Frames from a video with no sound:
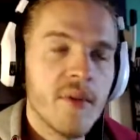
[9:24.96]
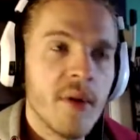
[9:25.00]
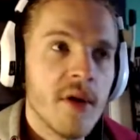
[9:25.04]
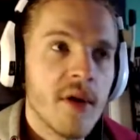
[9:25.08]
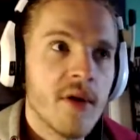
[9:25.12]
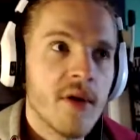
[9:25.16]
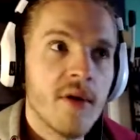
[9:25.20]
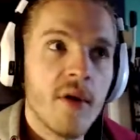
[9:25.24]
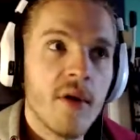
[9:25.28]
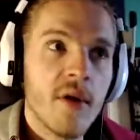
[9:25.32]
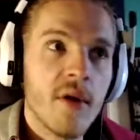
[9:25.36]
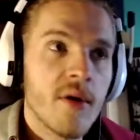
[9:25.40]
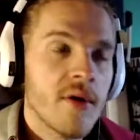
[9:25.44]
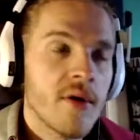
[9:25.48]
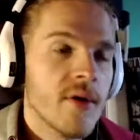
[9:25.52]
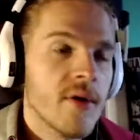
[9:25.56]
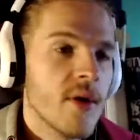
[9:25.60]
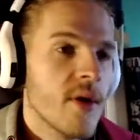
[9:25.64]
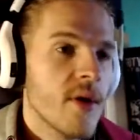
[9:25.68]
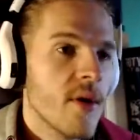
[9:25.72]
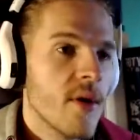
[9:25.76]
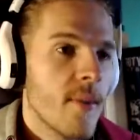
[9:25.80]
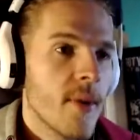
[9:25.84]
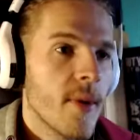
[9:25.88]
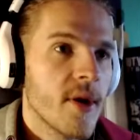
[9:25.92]
the door. Don't
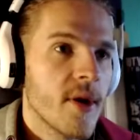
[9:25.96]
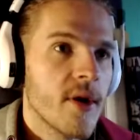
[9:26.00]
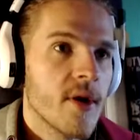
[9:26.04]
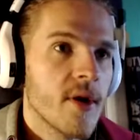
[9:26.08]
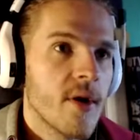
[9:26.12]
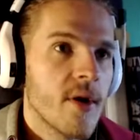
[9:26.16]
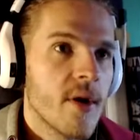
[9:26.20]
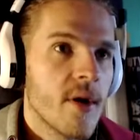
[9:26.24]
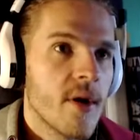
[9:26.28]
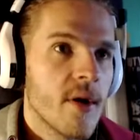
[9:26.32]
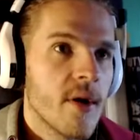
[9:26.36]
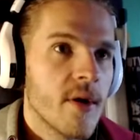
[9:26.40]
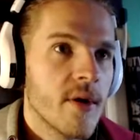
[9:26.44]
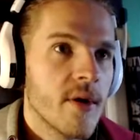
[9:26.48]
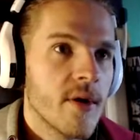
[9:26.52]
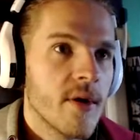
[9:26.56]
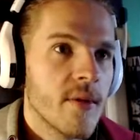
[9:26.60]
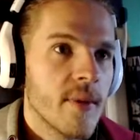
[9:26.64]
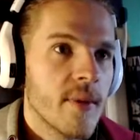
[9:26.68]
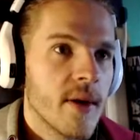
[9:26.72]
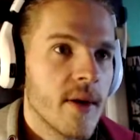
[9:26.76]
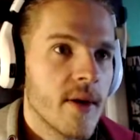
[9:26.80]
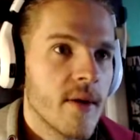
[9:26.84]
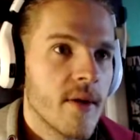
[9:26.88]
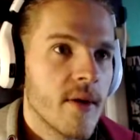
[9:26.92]
open the door. Don't
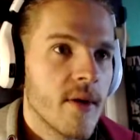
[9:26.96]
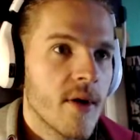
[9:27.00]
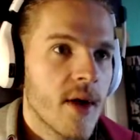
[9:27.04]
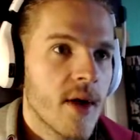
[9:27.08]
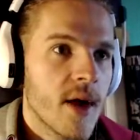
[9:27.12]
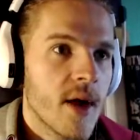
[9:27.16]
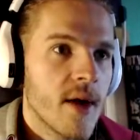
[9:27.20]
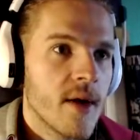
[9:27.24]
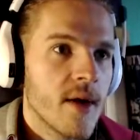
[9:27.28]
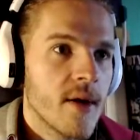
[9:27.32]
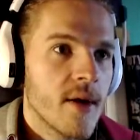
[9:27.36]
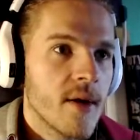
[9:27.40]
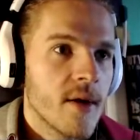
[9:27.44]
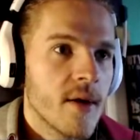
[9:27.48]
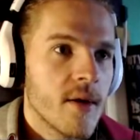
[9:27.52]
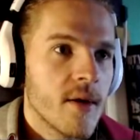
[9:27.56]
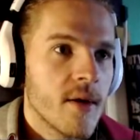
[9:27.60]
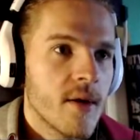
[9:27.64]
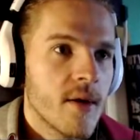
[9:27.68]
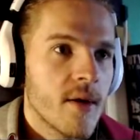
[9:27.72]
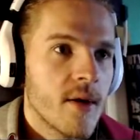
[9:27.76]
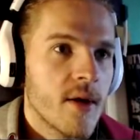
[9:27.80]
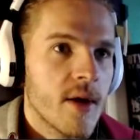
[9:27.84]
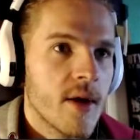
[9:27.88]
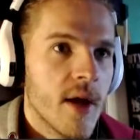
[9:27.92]
open. Okay.
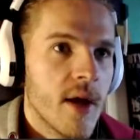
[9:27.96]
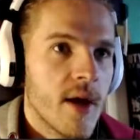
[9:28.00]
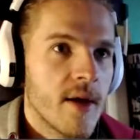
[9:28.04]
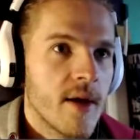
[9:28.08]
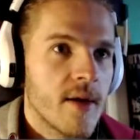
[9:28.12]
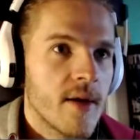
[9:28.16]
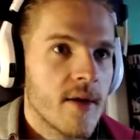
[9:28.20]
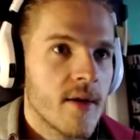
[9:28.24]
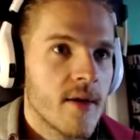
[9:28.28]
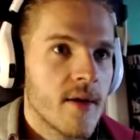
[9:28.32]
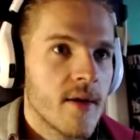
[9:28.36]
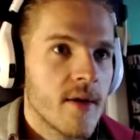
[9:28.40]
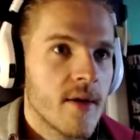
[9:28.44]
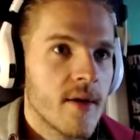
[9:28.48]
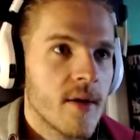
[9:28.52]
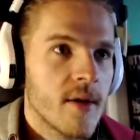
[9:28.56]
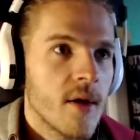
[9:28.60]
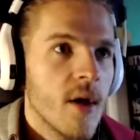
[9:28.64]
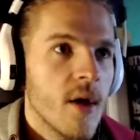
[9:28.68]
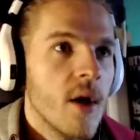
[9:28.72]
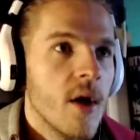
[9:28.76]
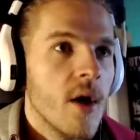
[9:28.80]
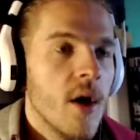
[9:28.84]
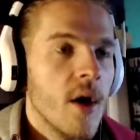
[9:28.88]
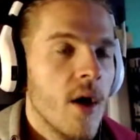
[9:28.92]
Okay.
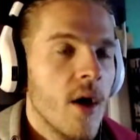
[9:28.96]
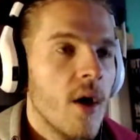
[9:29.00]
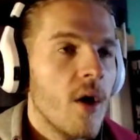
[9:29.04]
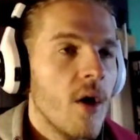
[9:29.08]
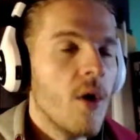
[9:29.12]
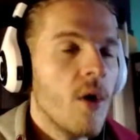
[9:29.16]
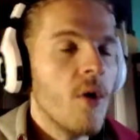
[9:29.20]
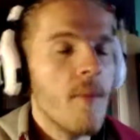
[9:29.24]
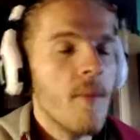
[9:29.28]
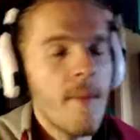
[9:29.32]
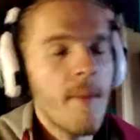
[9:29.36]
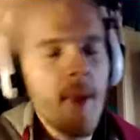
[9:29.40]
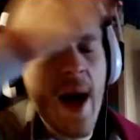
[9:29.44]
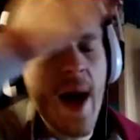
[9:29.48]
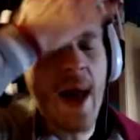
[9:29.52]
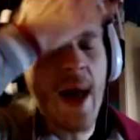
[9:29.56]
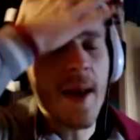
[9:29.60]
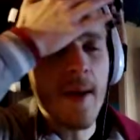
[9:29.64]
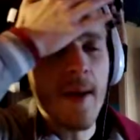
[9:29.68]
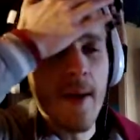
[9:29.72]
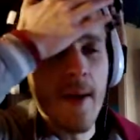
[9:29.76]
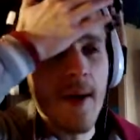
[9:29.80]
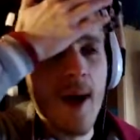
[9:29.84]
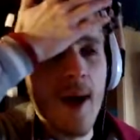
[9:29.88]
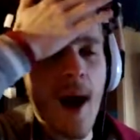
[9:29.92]
Oh man!
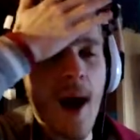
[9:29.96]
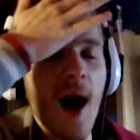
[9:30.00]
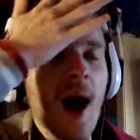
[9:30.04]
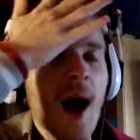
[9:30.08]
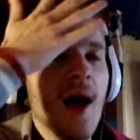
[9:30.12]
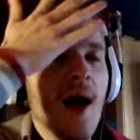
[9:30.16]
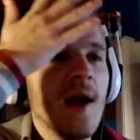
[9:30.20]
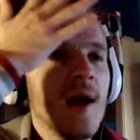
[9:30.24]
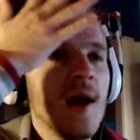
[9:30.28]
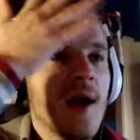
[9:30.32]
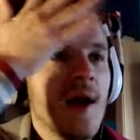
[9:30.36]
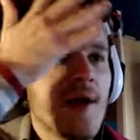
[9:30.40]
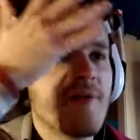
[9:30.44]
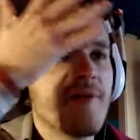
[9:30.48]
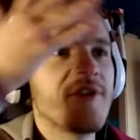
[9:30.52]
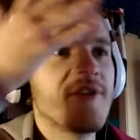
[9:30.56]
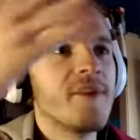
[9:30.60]
I love the